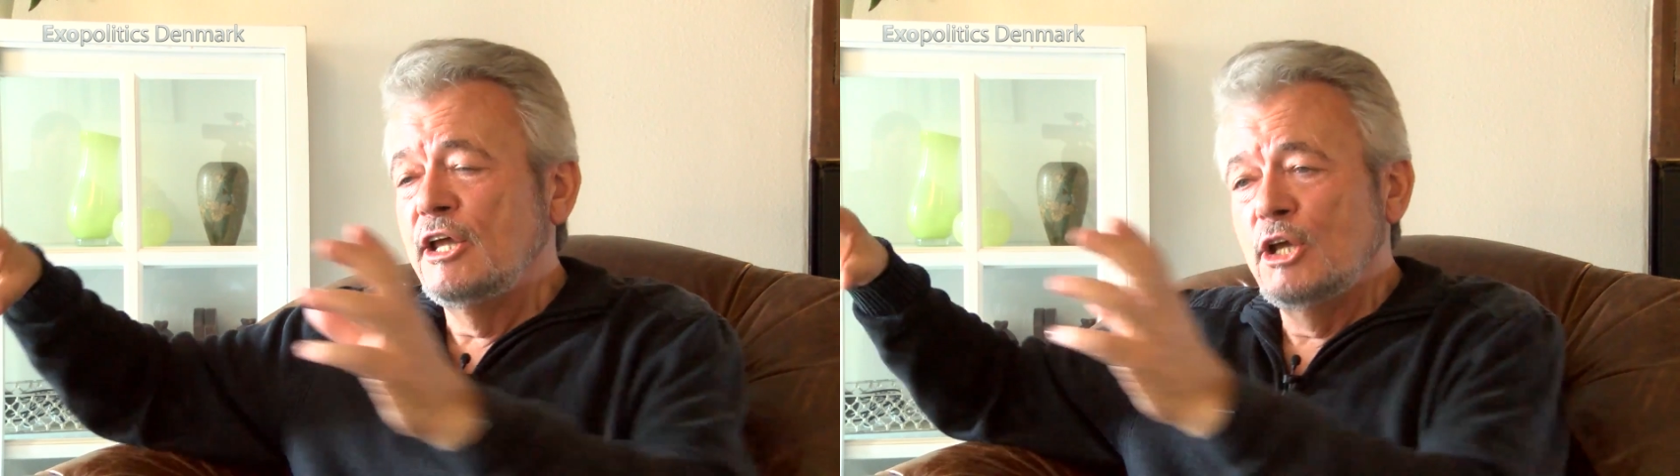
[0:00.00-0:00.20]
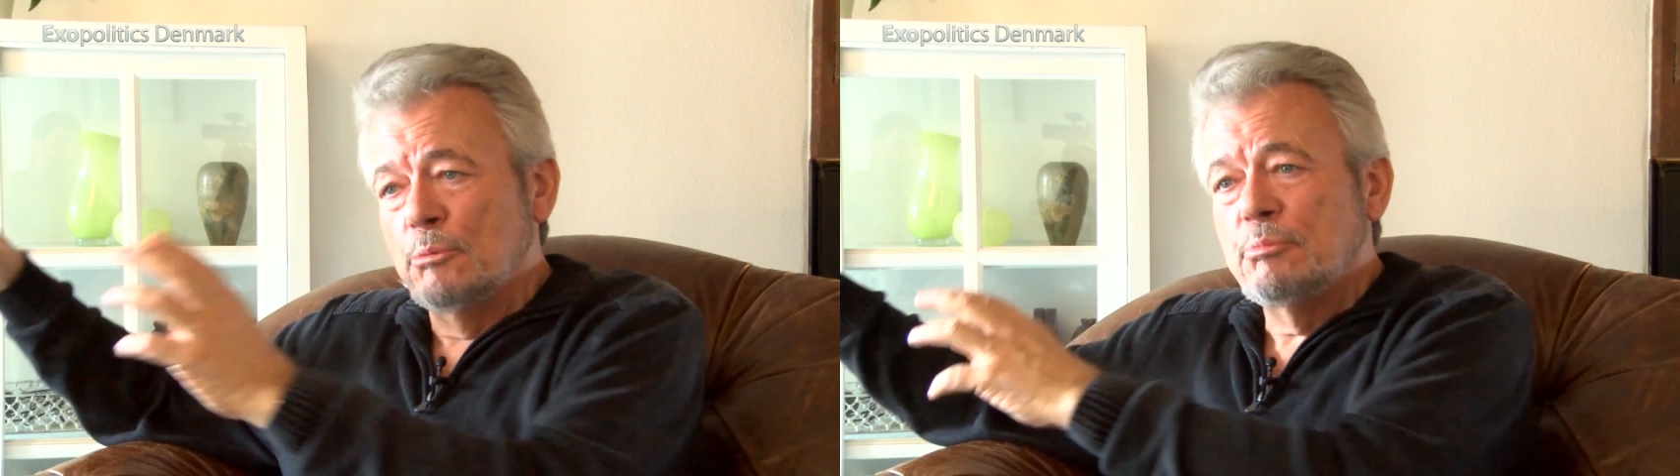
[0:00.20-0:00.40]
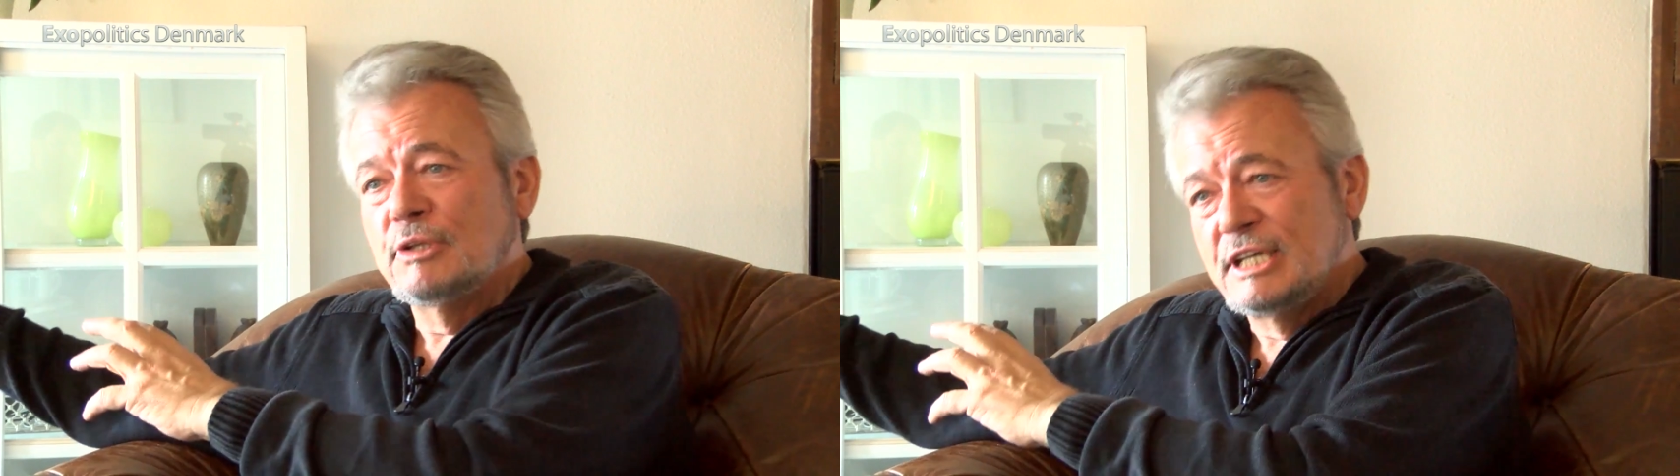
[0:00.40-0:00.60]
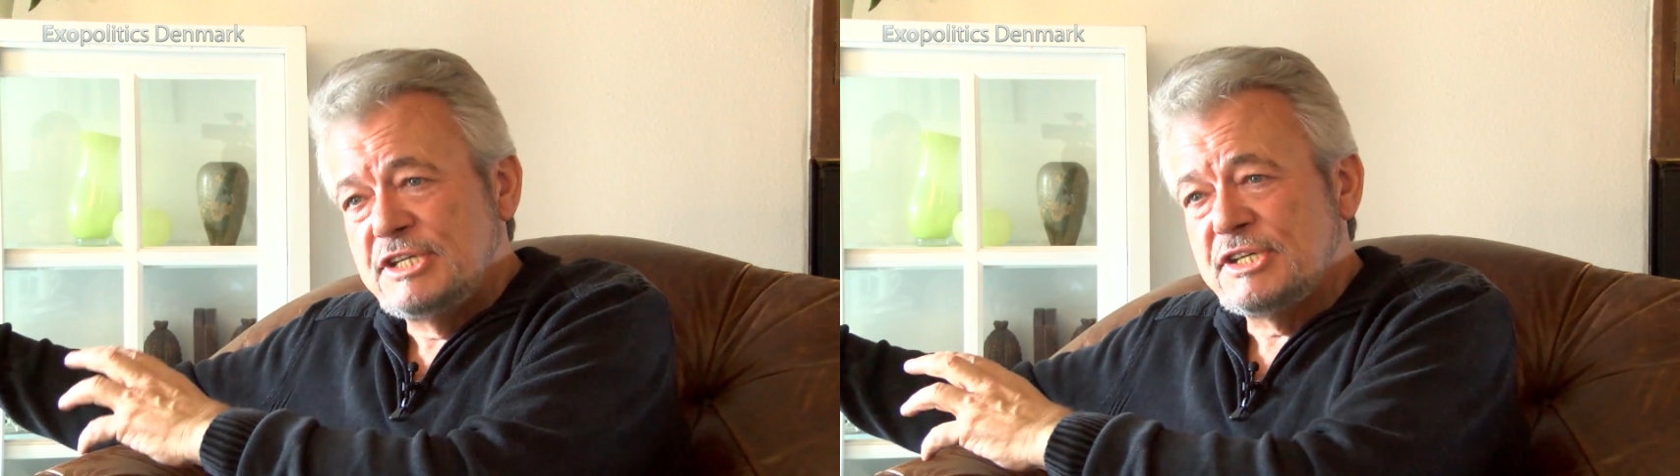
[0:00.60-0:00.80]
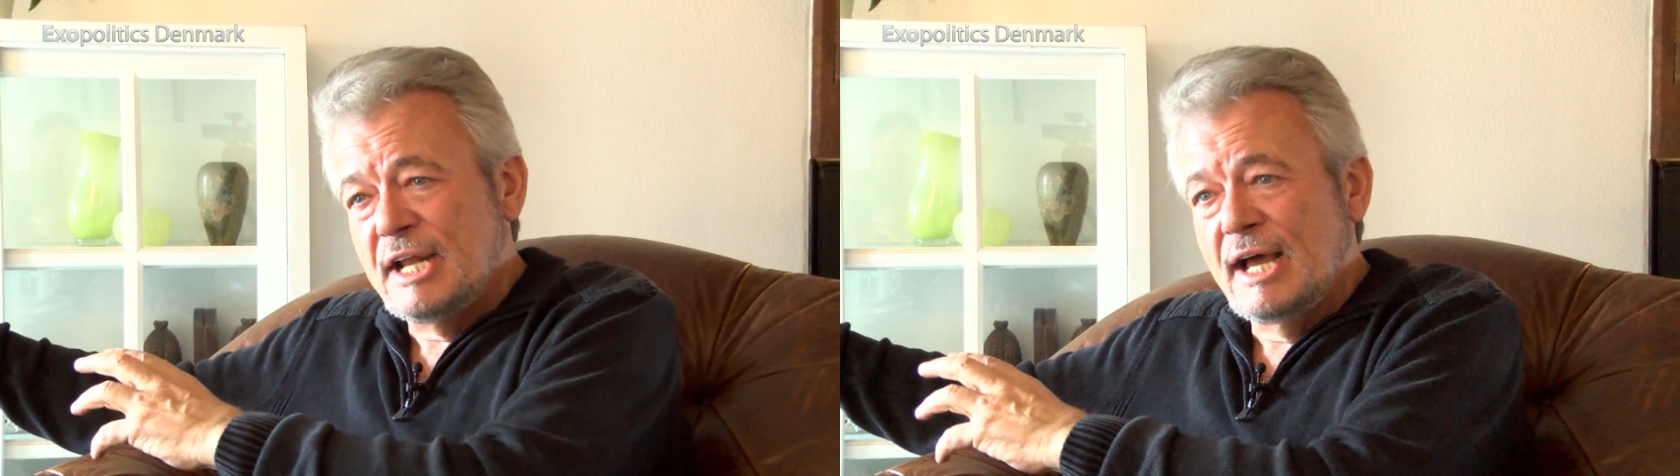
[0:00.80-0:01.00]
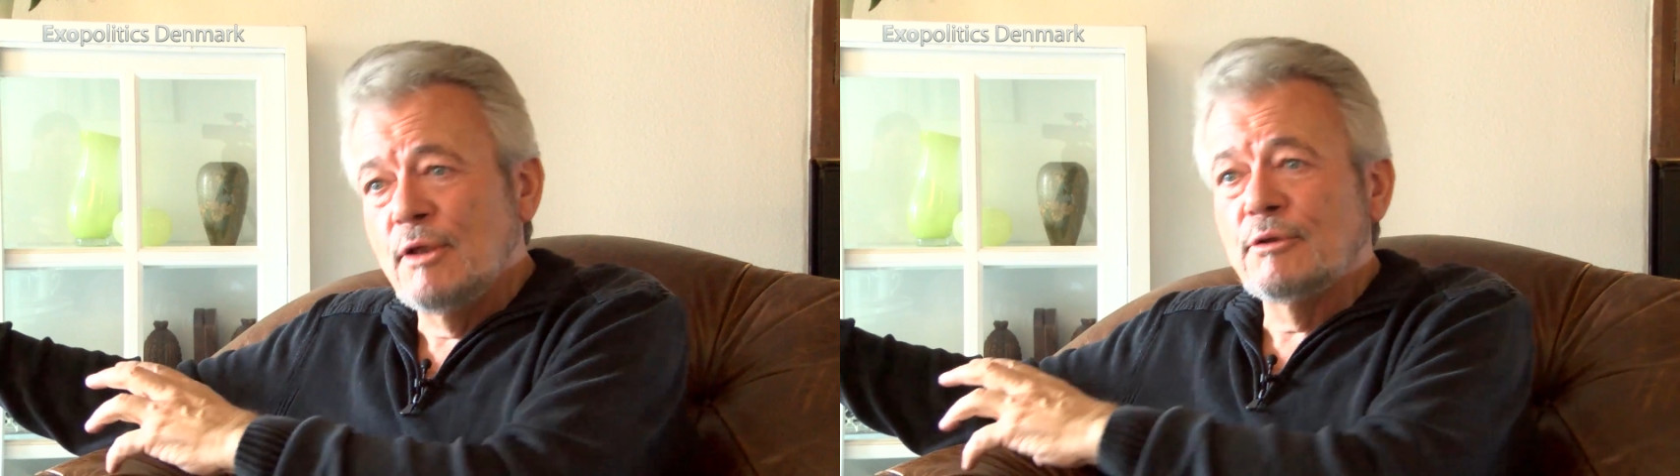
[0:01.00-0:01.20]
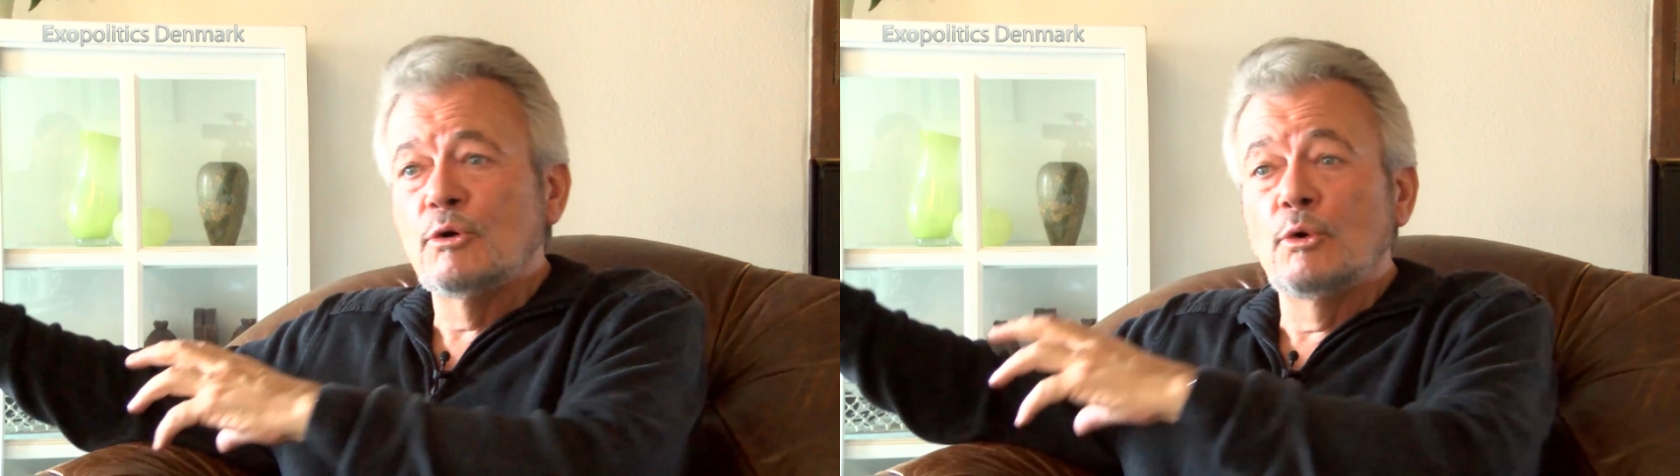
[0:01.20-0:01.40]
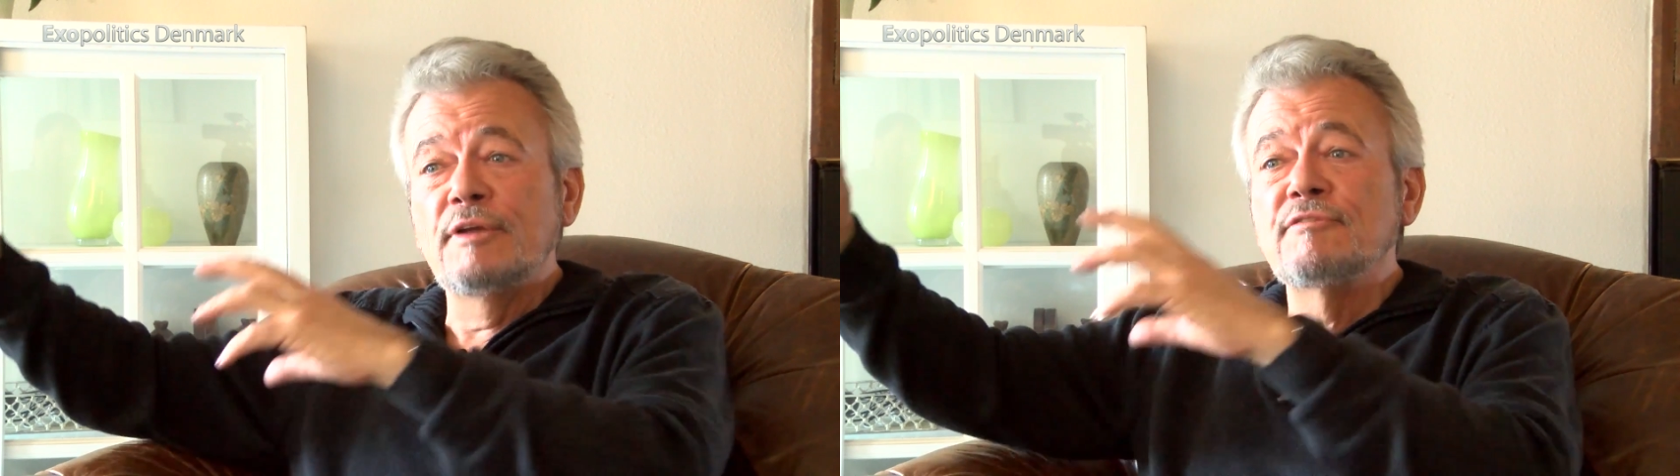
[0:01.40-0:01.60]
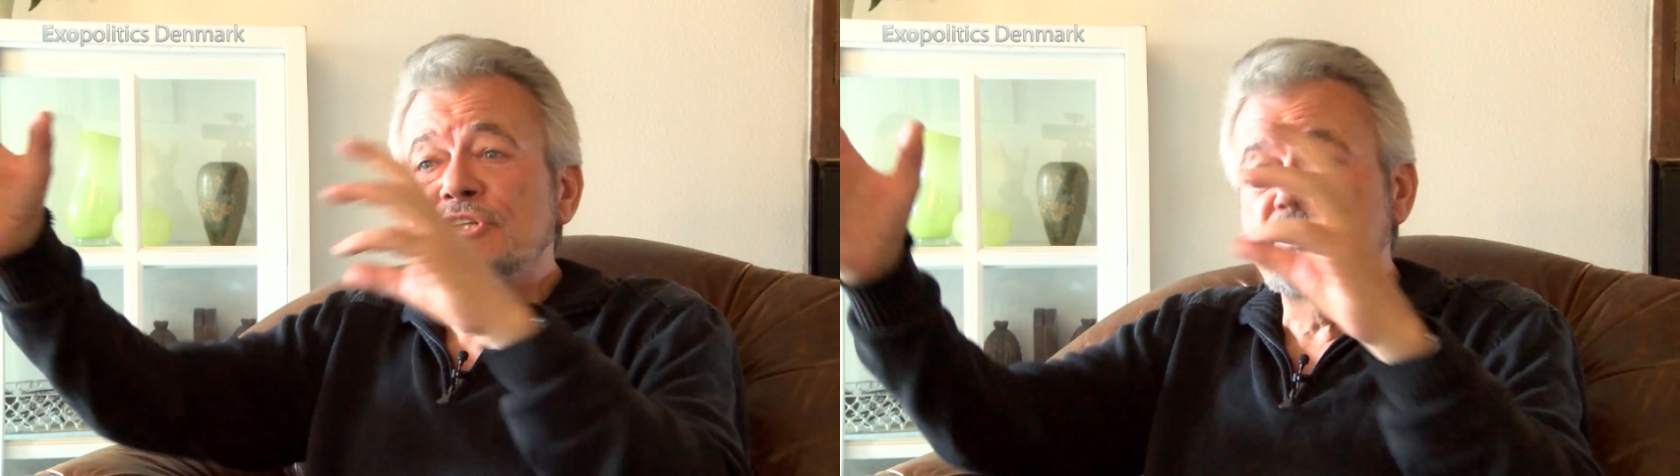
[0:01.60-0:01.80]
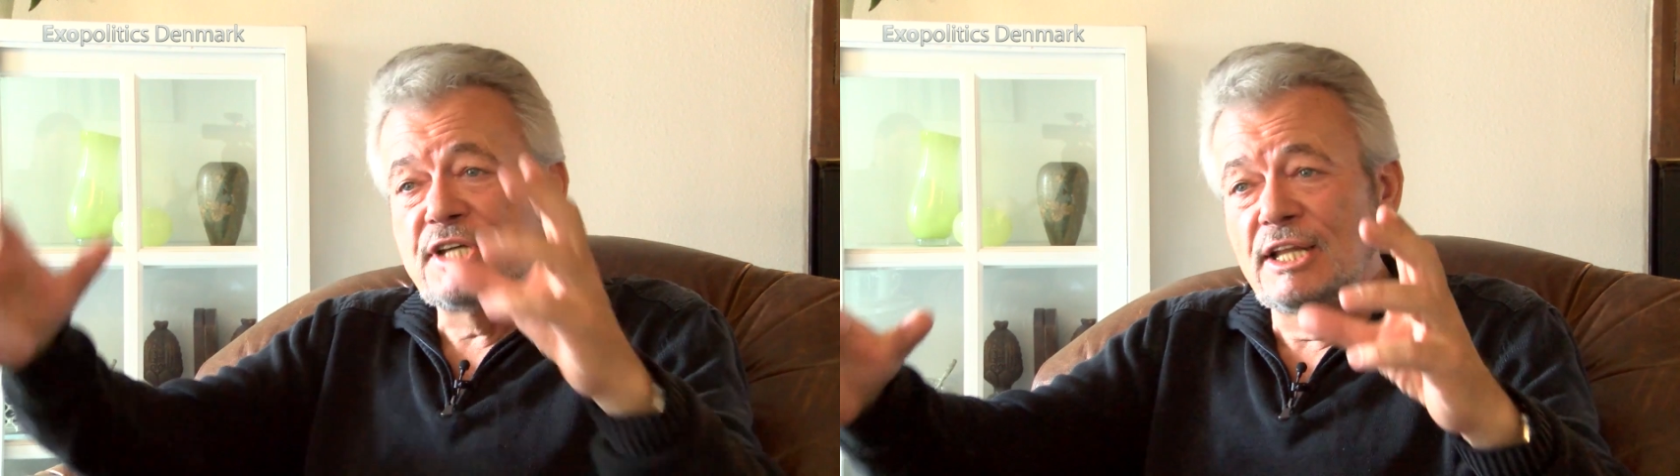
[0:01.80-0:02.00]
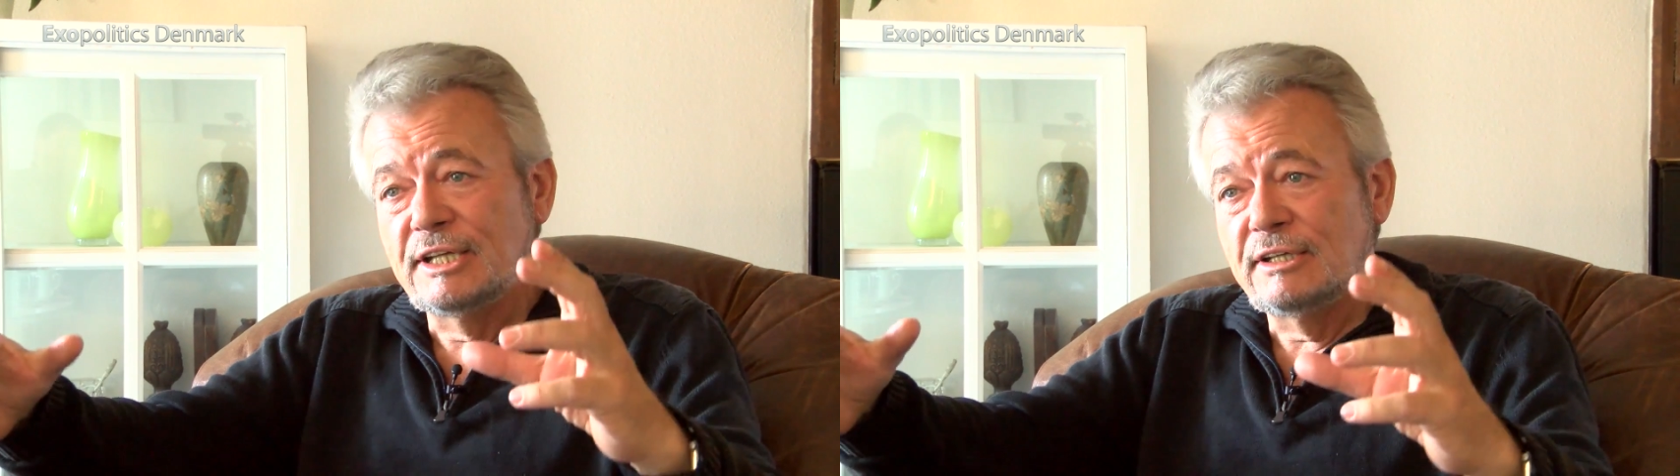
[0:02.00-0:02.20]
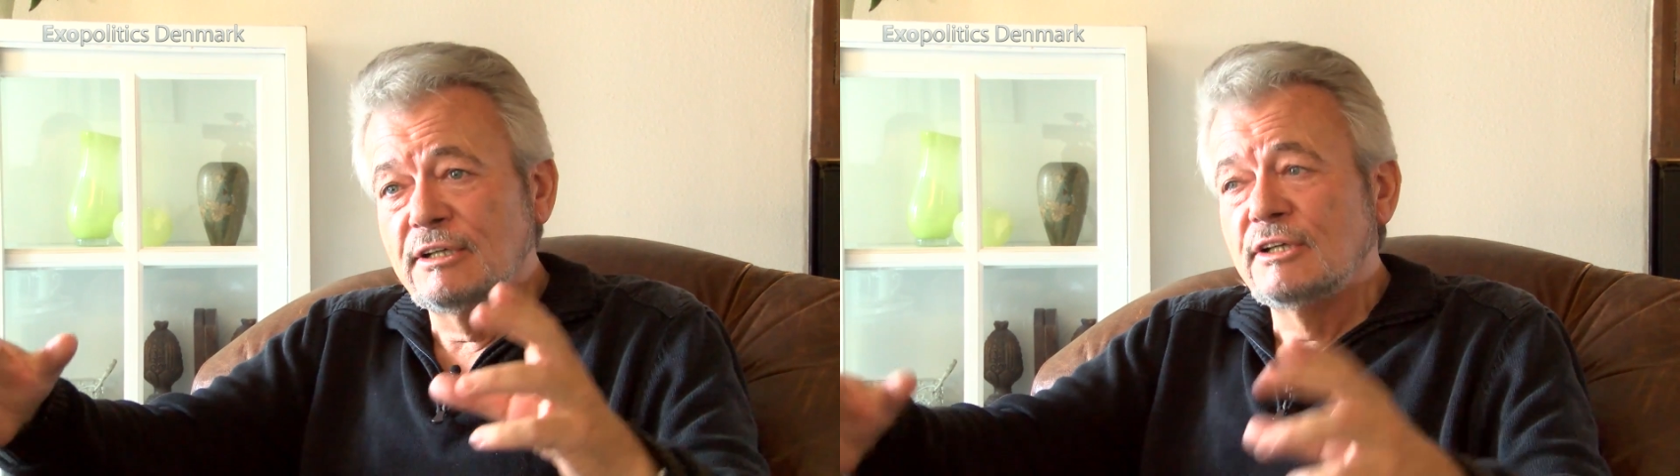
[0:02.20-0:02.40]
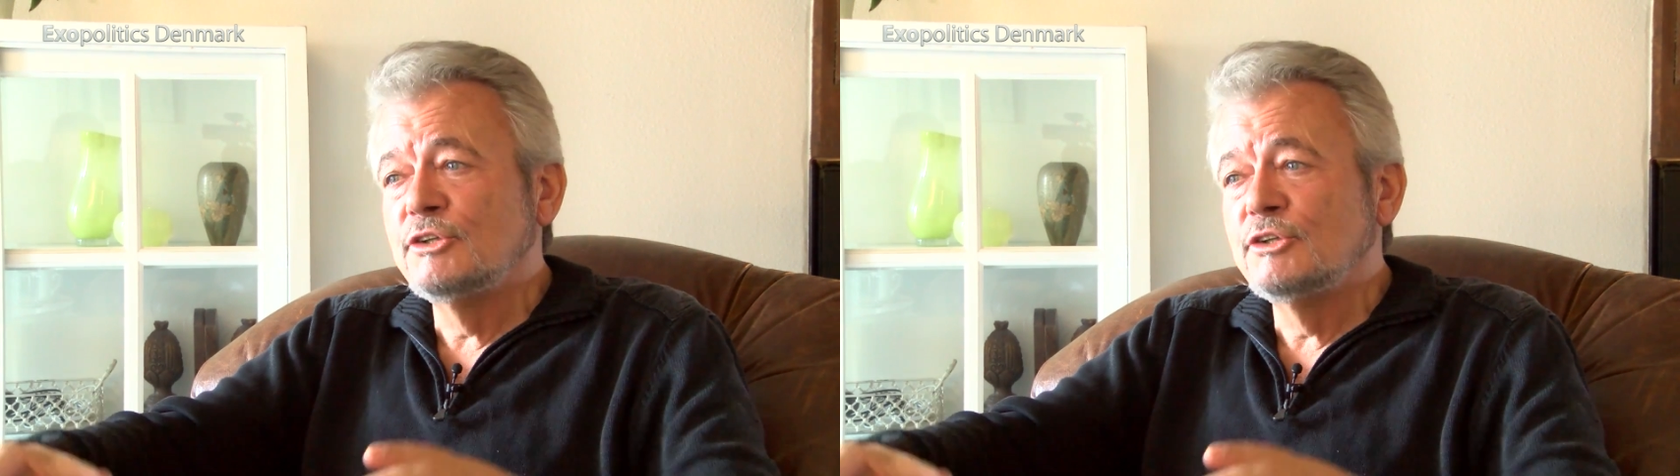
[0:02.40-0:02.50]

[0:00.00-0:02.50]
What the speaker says: he'll lease it out or even sell it